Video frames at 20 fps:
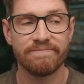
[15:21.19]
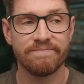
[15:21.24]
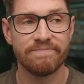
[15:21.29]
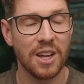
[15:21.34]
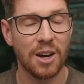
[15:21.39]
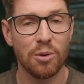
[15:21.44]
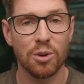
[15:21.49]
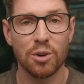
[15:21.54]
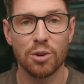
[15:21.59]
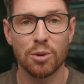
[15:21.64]

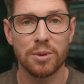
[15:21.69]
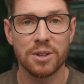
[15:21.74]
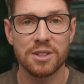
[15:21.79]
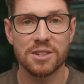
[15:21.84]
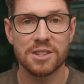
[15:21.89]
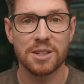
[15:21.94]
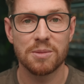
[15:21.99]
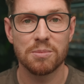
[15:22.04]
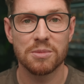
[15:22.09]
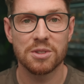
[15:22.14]
That one
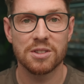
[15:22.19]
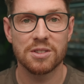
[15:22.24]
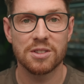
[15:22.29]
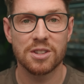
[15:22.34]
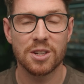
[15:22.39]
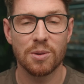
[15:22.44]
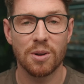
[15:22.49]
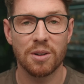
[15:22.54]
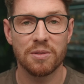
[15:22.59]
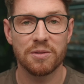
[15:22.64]
almost seems
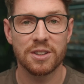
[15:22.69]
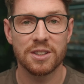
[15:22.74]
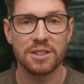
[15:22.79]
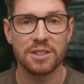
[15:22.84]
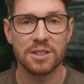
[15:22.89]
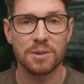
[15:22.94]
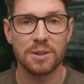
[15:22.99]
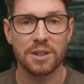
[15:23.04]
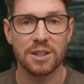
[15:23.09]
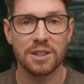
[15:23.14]
too obvious
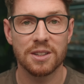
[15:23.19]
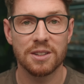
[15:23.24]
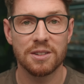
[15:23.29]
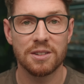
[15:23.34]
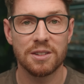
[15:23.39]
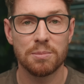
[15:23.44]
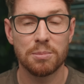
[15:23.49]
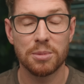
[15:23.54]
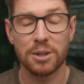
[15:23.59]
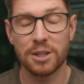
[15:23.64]
to
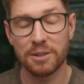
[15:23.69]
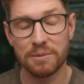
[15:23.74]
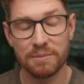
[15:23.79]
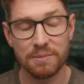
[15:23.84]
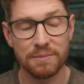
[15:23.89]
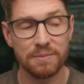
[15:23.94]
include, but